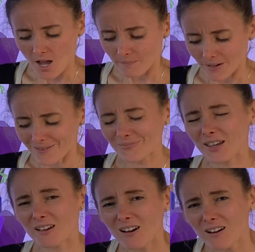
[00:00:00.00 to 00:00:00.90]
but I
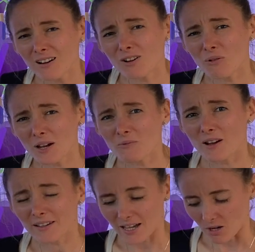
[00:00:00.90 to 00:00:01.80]
can't quite
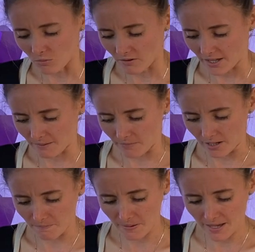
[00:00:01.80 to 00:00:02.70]
work out what that
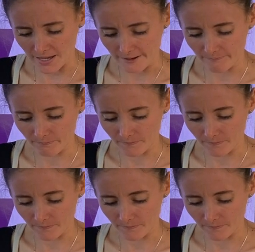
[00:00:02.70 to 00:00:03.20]
might be.